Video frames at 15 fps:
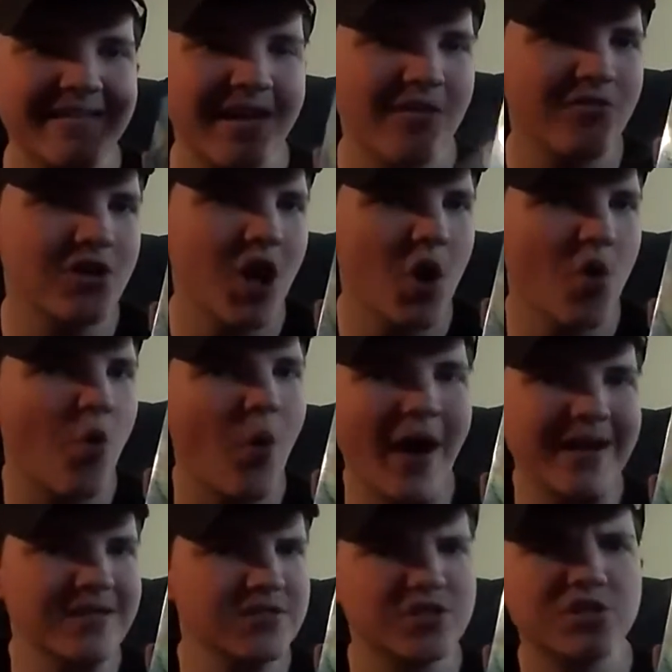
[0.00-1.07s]
don't go
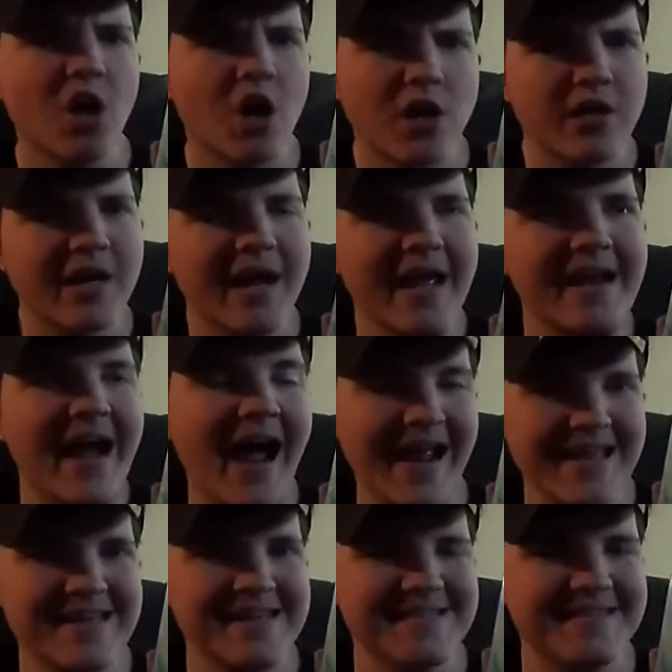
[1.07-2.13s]
quite as dark, and
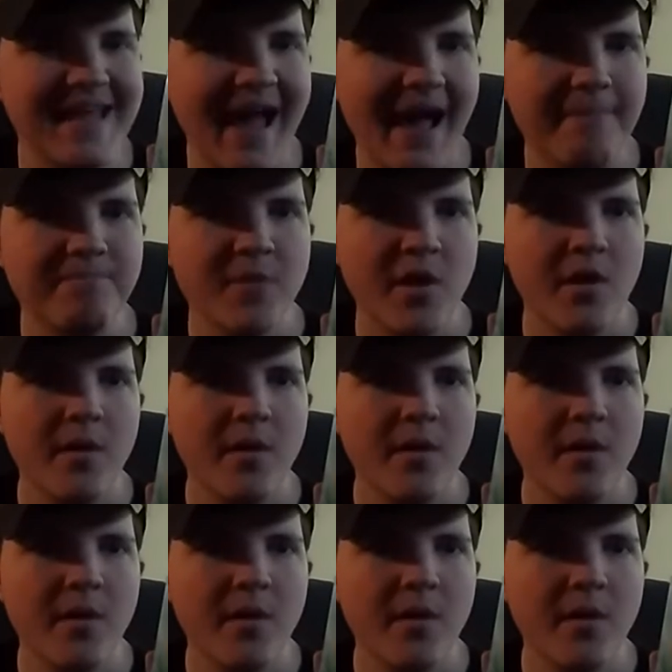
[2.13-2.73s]
I get that.